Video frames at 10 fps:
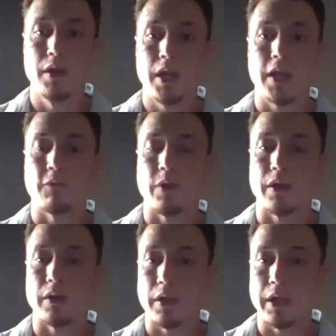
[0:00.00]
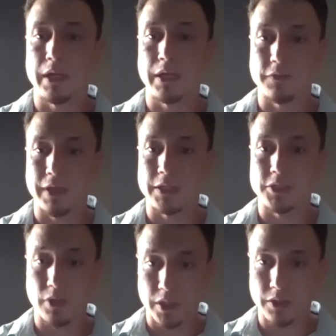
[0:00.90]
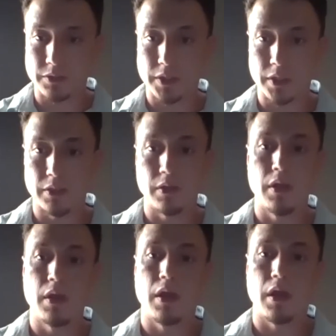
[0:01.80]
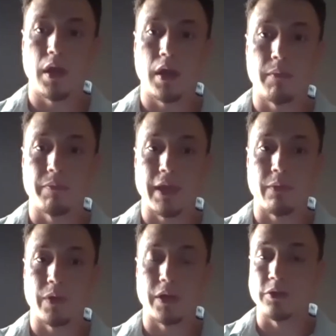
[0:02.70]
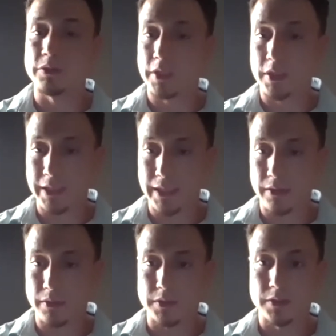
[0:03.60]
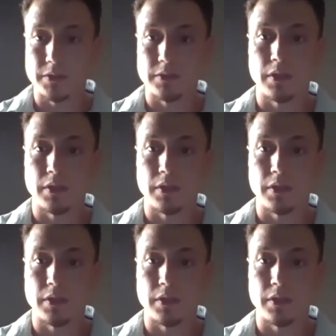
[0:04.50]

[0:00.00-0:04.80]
if we're an intravenous drug user, that we're using clean needles.